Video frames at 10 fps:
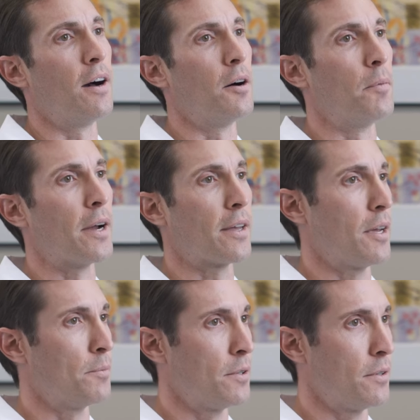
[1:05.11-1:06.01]
Um,
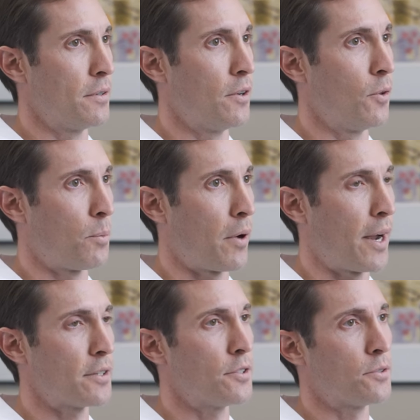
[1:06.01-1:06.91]
I came to know the
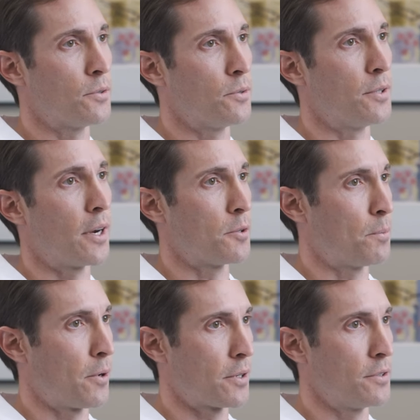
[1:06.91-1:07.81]
practice through
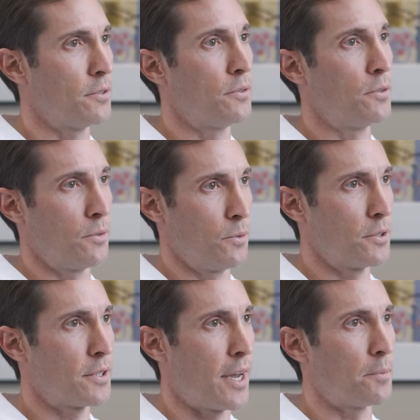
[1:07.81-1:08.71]
Dr. Perkinson,
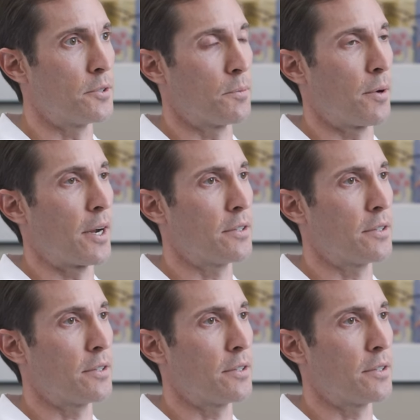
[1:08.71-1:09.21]
who established the